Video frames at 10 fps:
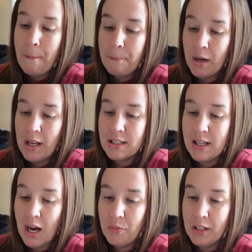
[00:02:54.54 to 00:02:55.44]
but it's
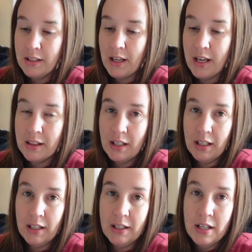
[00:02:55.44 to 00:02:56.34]
not really like
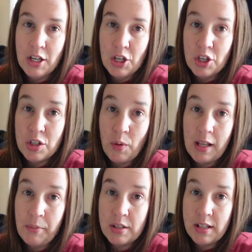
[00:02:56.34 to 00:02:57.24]
the
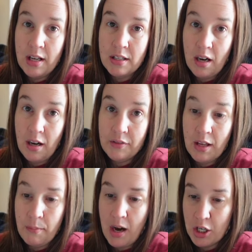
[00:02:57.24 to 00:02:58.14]
20% off
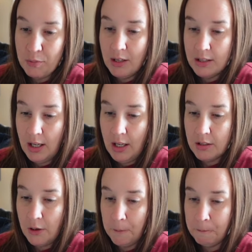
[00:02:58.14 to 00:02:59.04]
that Poshmark
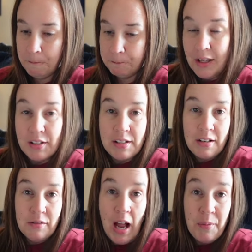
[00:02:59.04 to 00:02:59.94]
takes.
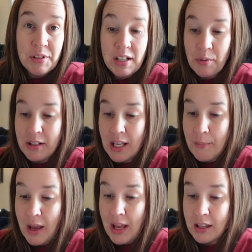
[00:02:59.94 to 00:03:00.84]
So I will start with
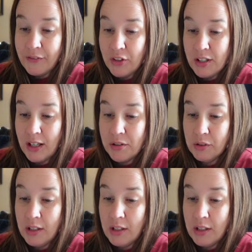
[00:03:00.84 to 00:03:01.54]
eBay. The first thing I sold